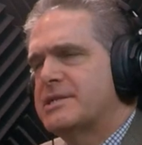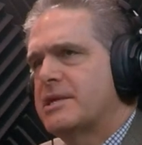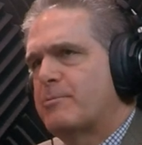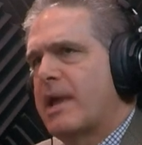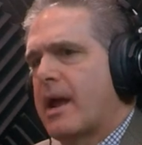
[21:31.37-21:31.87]
is
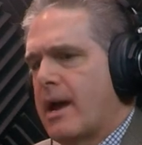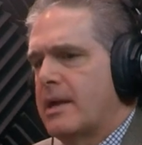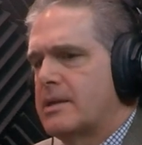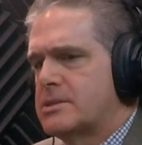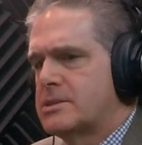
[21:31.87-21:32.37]
it
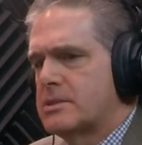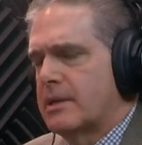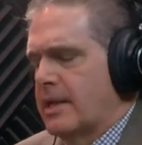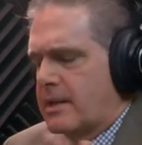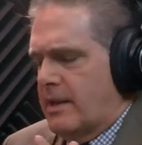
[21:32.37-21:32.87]
because
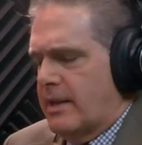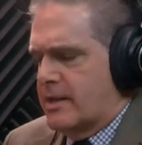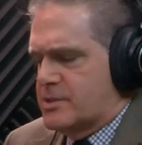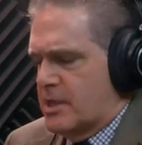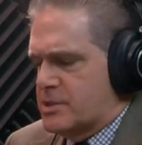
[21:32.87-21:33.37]
it, like
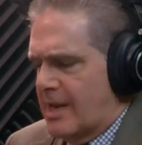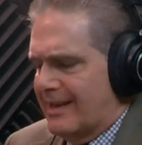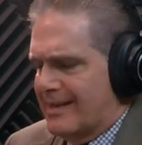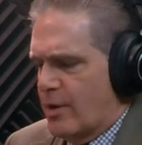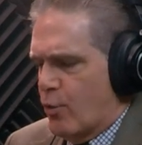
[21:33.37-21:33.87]
it's it's not
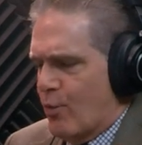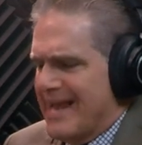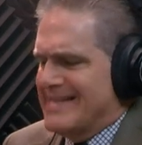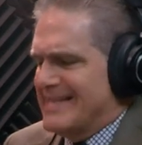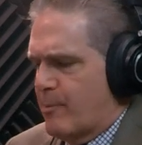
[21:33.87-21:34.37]
like they're
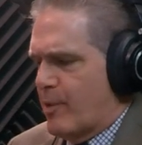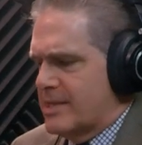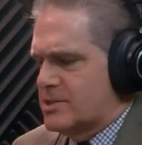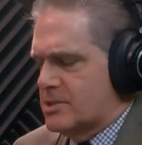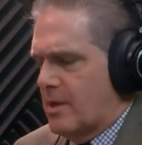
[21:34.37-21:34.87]
raising
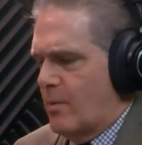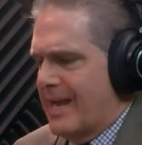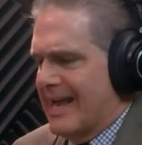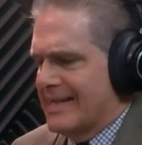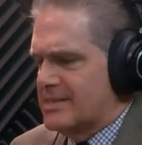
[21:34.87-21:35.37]
prices on
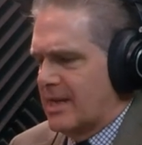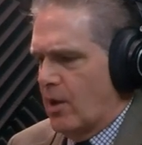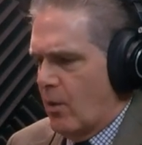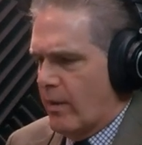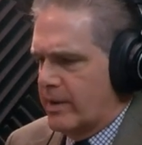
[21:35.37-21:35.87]
weekends and
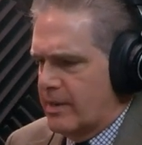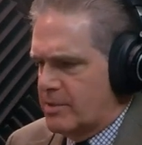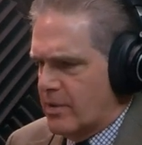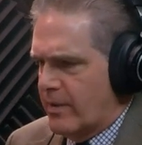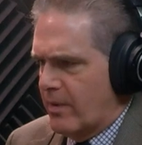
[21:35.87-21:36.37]
lowering them
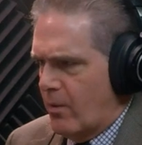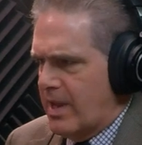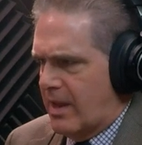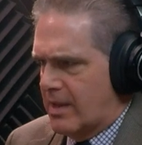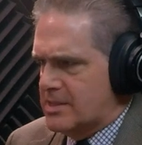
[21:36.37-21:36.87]
during the
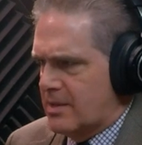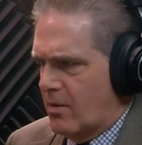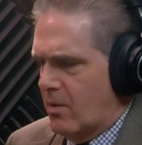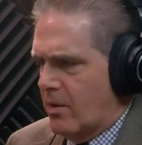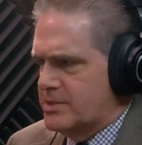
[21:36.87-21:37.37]
week is it
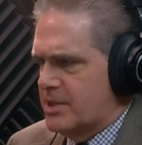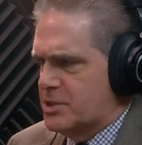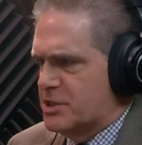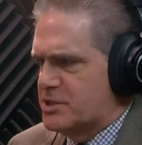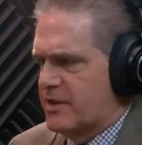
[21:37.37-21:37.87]
or is it
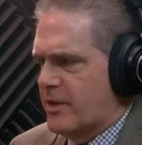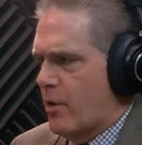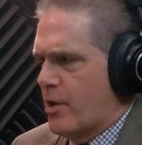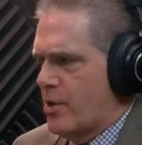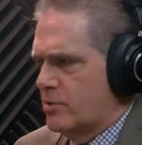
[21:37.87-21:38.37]
just that
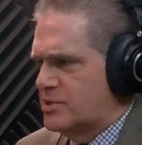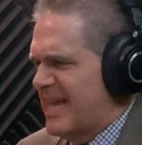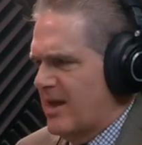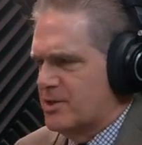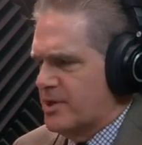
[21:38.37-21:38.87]
there are no
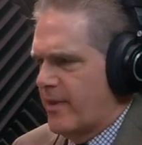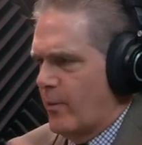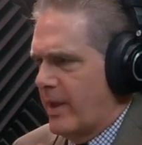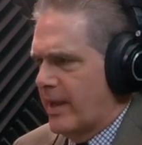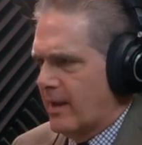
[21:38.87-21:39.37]
sales on
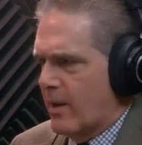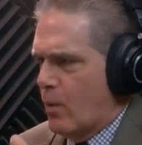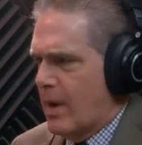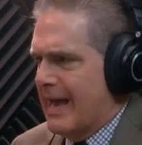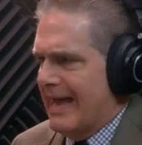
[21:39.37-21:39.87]
the weekend like
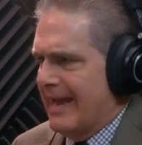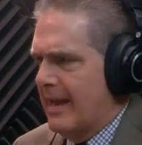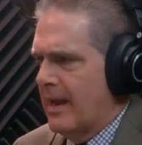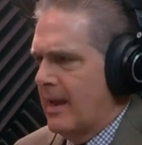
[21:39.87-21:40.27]
why